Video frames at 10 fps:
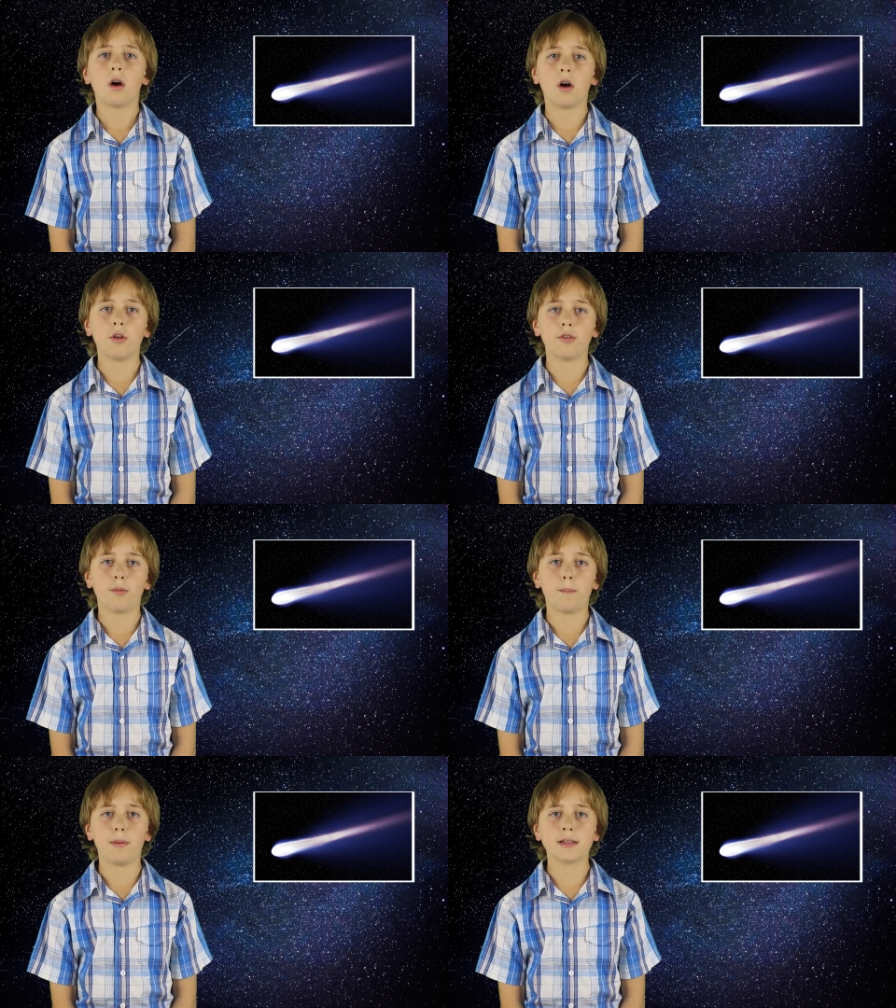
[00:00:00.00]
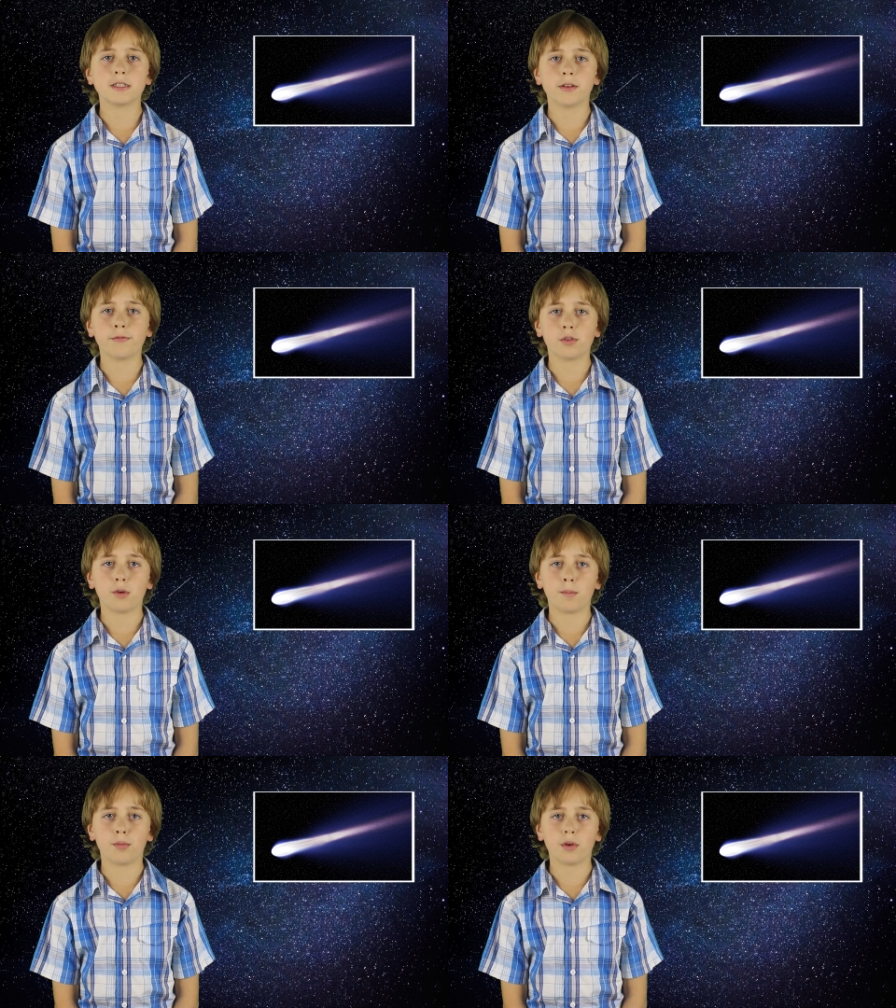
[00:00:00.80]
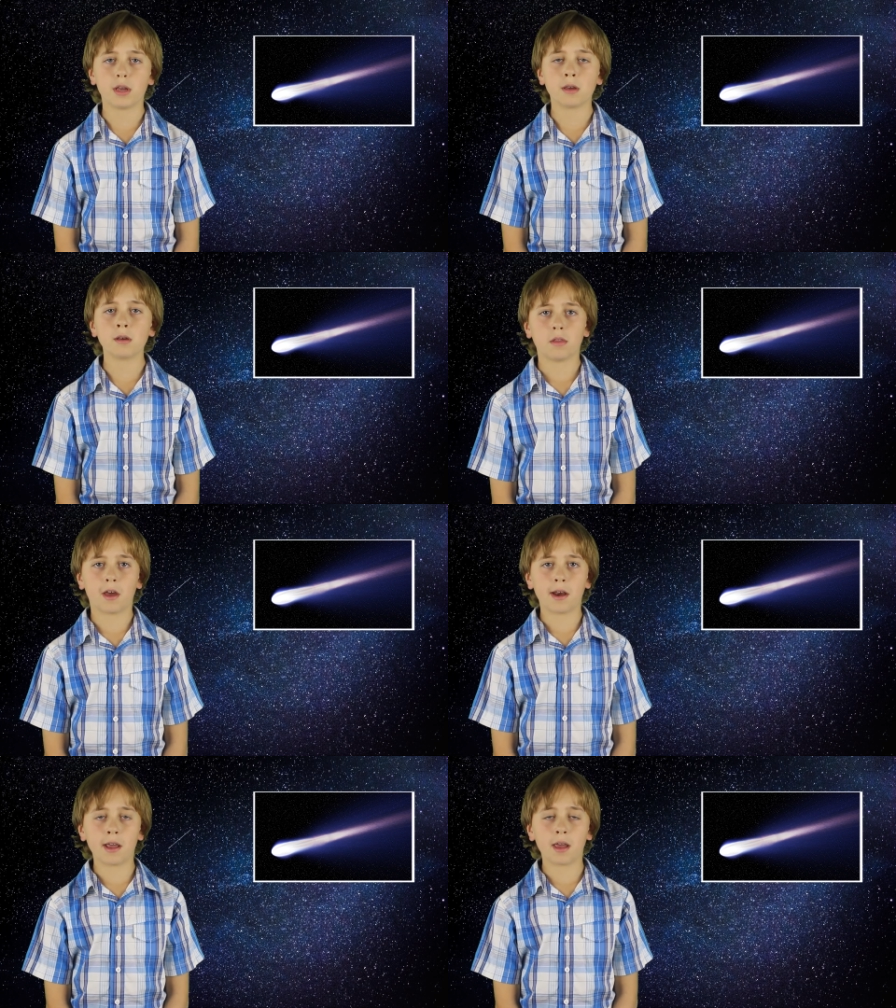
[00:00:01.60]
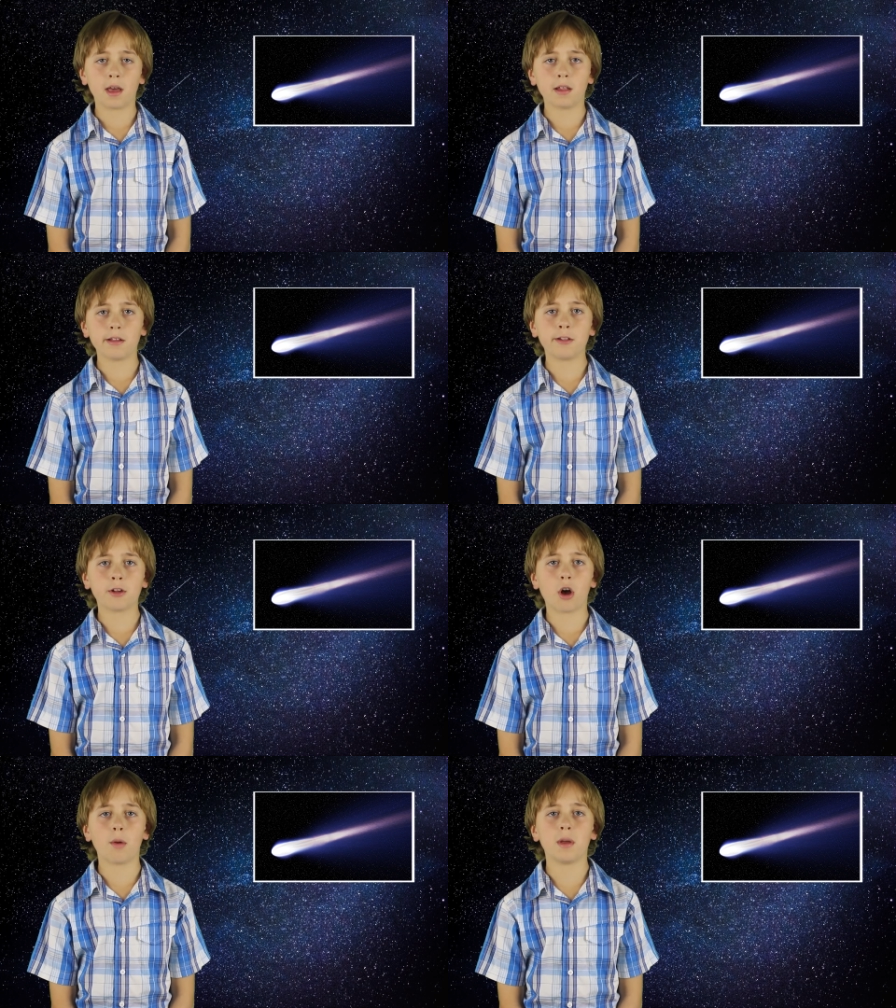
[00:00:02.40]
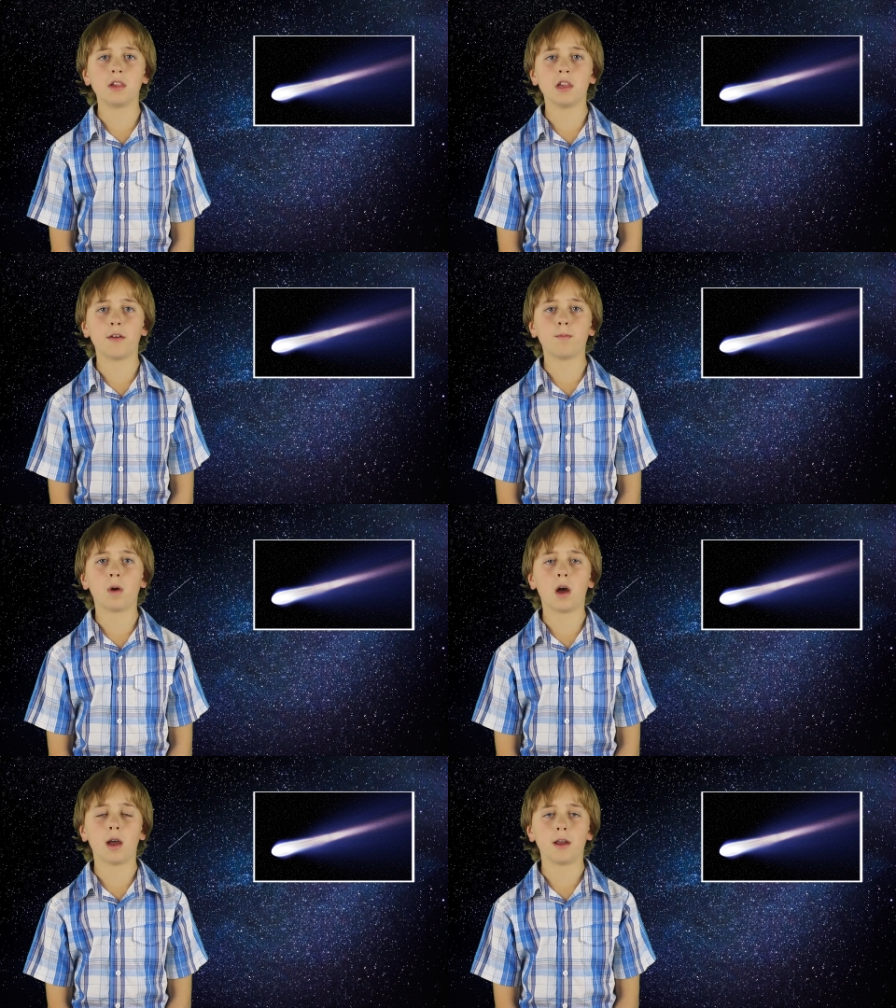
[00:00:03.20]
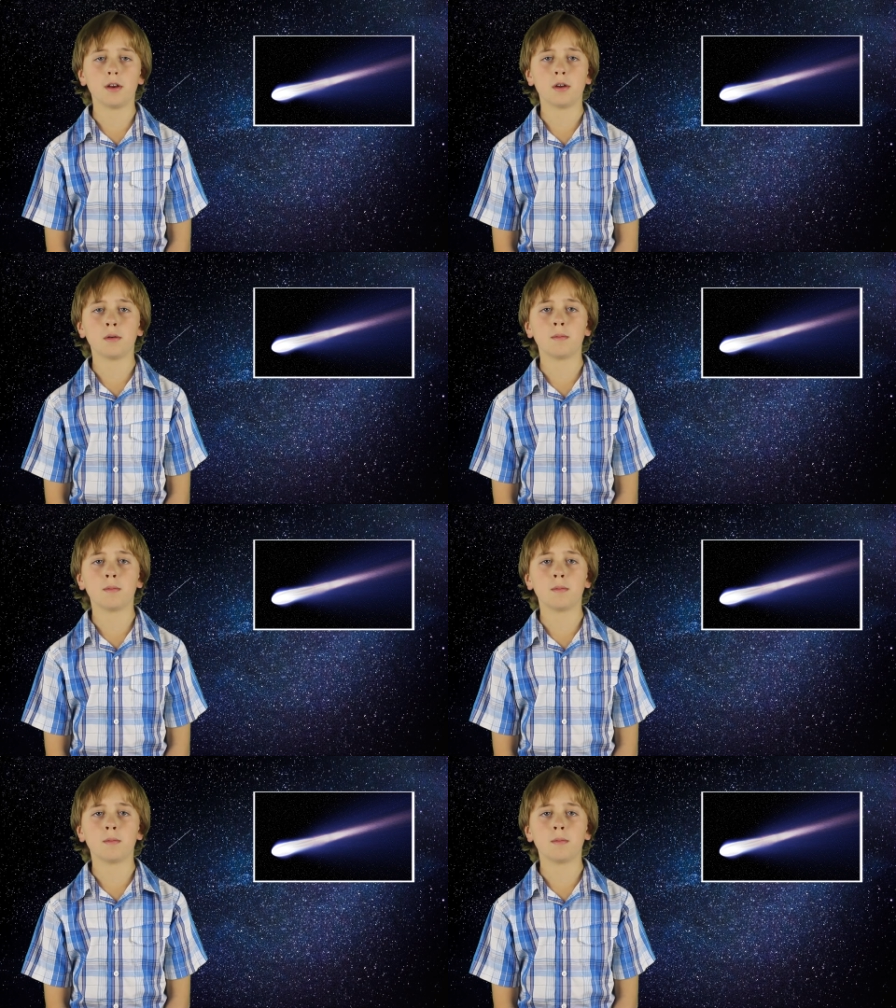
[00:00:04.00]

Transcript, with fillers: all the bits of debris that Halley's Comet left behind.